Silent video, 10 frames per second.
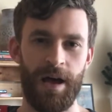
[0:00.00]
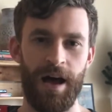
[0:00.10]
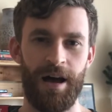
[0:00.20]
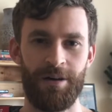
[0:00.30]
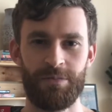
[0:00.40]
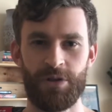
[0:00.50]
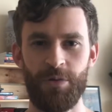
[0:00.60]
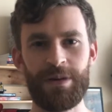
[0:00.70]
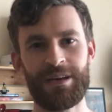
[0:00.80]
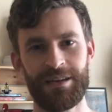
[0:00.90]
so that
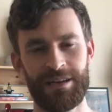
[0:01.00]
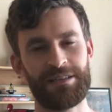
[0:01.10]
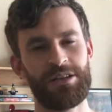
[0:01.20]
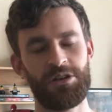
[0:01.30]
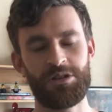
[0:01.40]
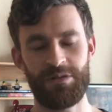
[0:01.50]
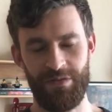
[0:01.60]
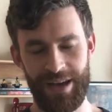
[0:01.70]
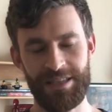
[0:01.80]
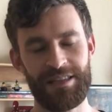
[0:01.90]
we can continue to
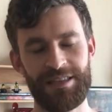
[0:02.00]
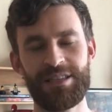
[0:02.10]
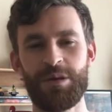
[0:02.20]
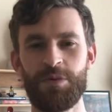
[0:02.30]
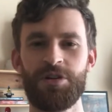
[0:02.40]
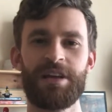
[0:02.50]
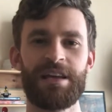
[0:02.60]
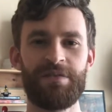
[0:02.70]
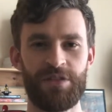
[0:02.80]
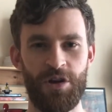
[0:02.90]
invest in this community
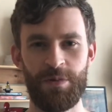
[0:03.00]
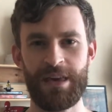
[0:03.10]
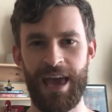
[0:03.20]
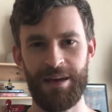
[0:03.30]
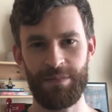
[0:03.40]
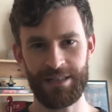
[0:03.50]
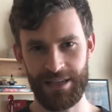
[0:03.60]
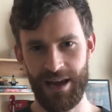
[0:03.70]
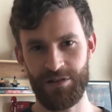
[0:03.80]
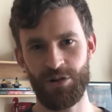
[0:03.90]
even though we can't meet
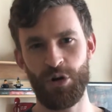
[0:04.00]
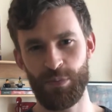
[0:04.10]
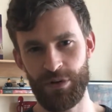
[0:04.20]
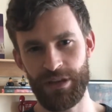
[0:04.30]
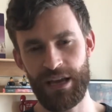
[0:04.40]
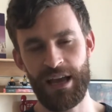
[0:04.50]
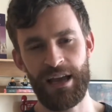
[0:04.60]
together corporately.